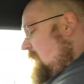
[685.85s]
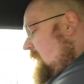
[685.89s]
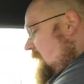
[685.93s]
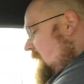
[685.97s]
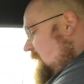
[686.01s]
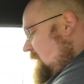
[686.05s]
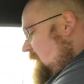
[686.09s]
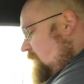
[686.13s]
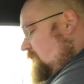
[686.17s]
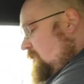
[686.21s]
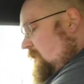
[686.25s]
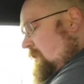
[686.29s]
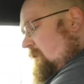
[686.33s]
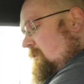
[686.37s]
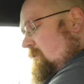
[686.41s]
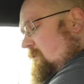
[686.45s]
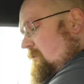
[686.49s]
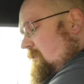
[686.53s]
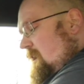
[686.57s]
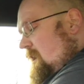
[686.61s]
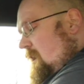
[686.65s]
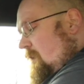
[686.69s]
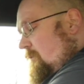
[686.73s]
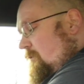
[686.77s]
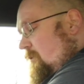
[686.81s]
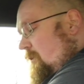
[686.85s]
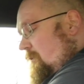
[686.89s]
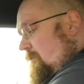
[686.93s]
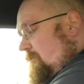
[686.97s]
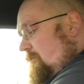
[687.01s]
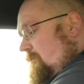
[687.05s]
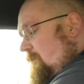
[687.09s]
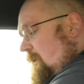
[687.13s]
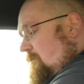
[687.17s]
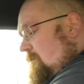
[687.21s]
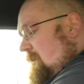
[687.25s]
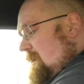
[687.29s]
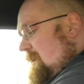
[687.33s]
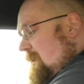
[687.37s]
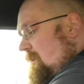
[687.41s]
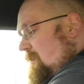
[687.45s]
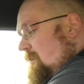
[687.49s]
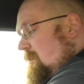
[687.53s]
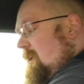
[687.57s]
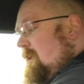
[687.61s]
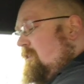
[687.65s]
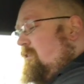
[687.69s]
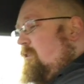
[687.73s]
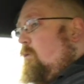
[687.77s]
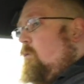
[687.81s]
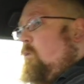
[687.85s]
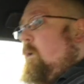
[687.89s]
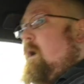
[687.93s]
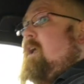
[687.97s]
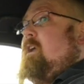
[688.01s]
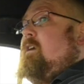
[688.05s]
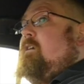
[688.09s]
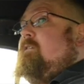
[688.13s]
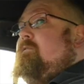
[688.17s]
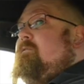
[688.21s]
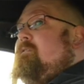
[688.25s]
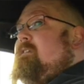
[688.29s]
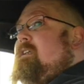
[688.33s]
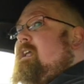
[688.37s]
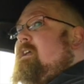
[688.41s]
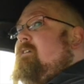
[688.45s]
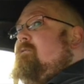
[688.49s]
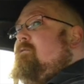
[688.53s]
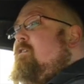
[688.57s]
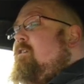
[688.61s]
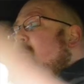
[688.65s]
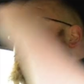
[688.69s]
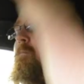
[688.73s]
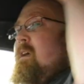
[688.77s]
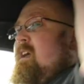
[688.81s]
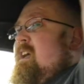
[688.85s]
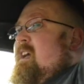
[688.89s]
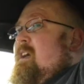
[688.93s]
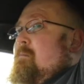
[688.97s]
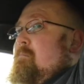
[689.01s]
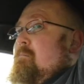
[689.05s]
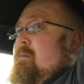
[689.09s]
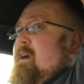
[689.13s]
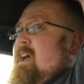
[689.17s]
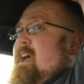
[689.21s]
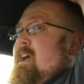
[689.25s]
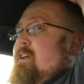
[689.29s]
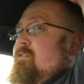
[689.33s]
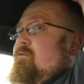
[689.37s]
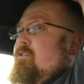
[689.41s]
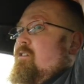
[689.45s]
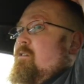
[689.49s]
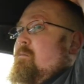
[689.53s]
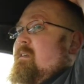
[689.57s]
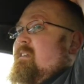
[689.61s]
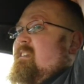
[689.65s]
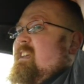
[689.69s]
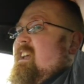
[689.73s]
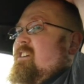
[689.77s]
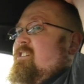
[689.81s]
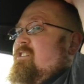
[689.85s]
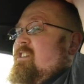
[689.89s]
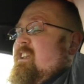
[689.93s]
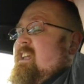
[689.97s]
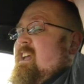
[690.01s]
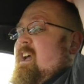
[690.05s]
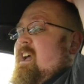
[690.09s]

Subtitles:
and as you can see, I've got very little in the way of knee room, but headroom is actually